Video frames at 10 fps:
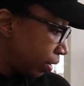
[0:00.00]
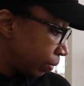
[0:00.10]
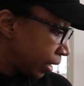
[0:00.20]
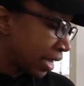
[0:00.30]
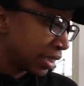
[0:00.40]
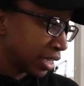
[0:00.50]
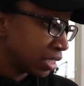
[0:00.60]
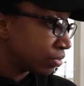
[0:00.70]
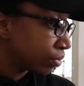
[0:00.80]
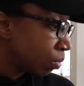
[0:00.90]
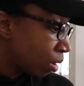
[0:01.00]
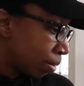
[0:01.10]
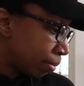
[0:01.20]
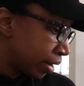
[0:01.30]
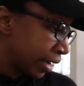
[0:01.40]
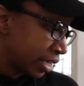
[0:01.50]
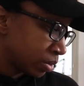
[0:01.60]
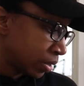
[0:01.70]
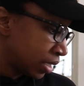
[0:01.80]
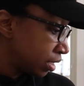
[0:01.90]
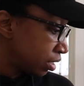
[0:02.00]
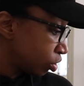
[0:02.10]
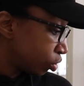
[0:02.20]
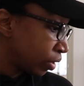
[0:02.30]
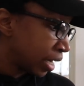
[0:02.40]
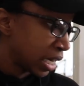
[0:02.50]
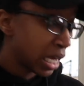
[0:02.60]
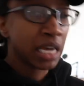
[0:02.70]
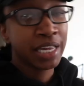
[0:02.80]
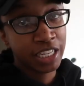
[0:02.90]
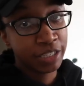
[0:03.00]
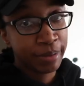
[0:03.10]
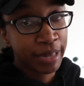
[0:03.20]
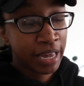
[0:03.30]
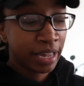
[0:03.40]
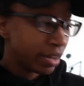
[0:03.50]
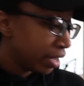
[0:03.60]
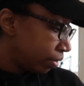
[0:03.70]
We got this from Walmart, as well as his crate and his bed.